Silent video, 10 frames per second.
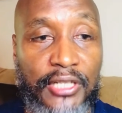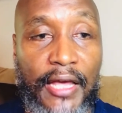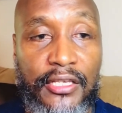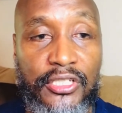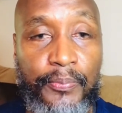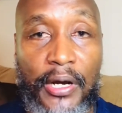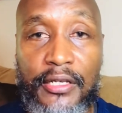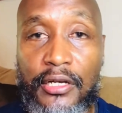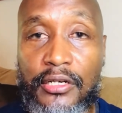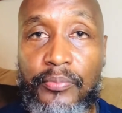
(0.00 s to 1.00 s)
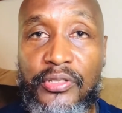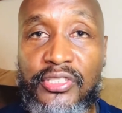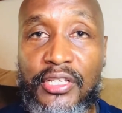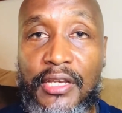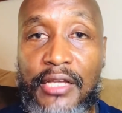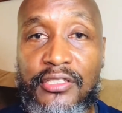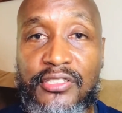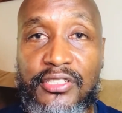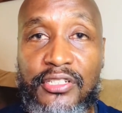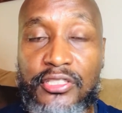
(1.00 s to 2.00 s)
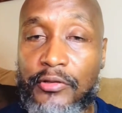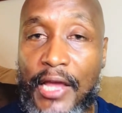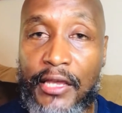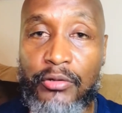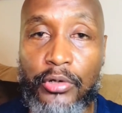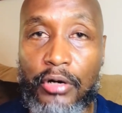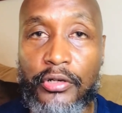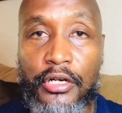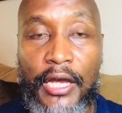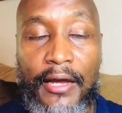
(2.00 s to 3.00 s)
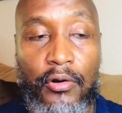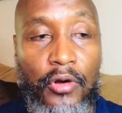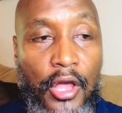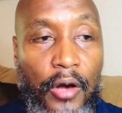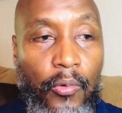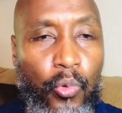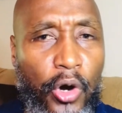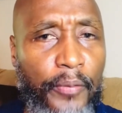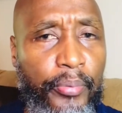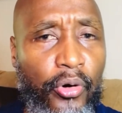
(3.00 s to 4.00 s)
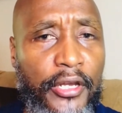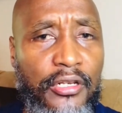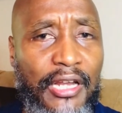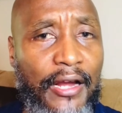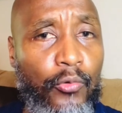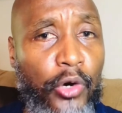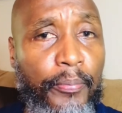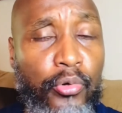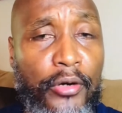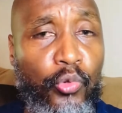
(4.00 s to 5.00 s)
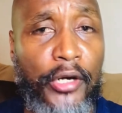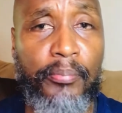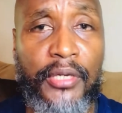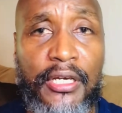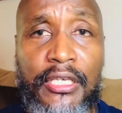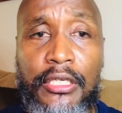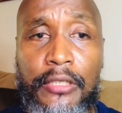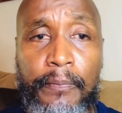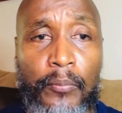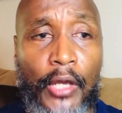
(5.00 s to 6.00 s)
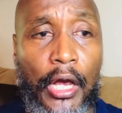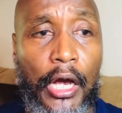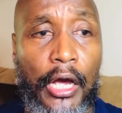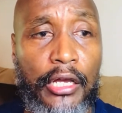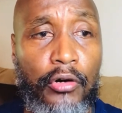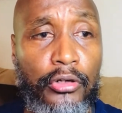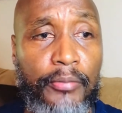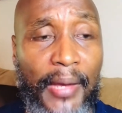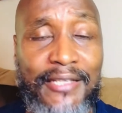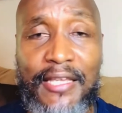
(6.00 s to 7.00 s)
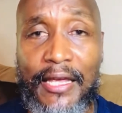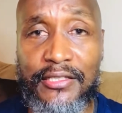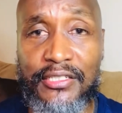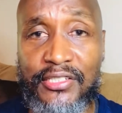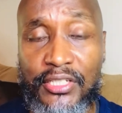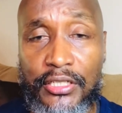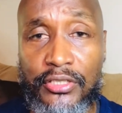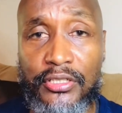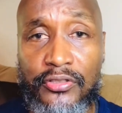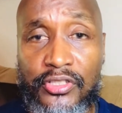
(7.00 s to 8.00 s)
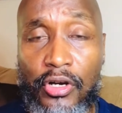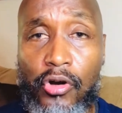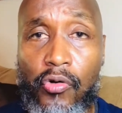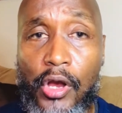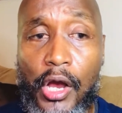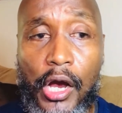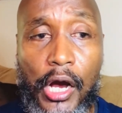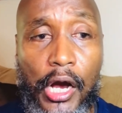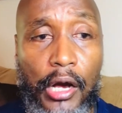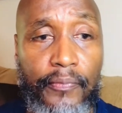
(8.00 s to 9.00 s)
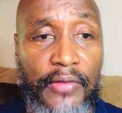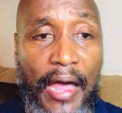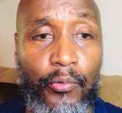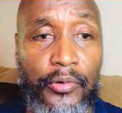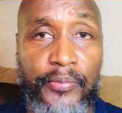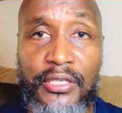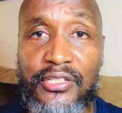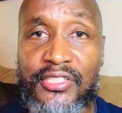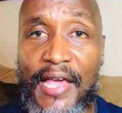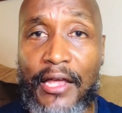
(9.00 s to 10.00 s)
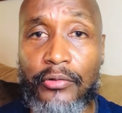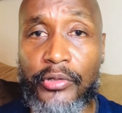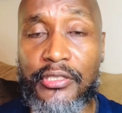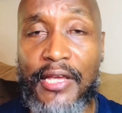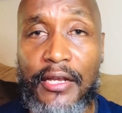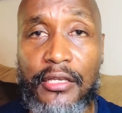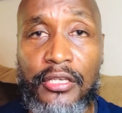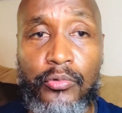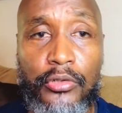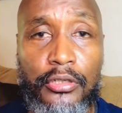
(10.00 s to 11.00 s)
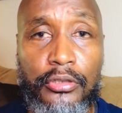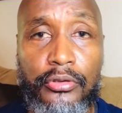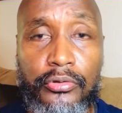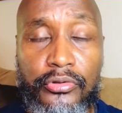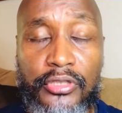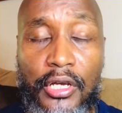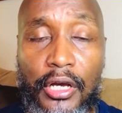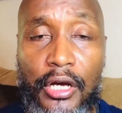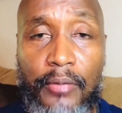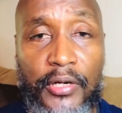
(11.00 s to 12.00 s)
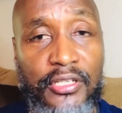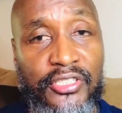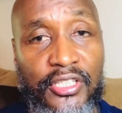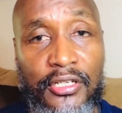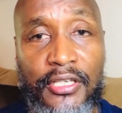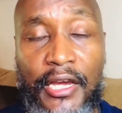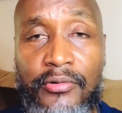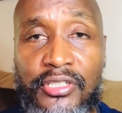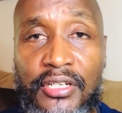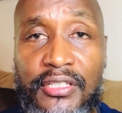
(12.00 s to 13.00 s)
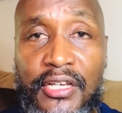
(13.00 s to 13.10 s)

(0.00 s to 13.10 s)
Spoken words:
like he's probably going to be sitting out this season. Now, he will only count $1.1 million, only make that this season, so that would be the salary that he would lose. But he still guaranteed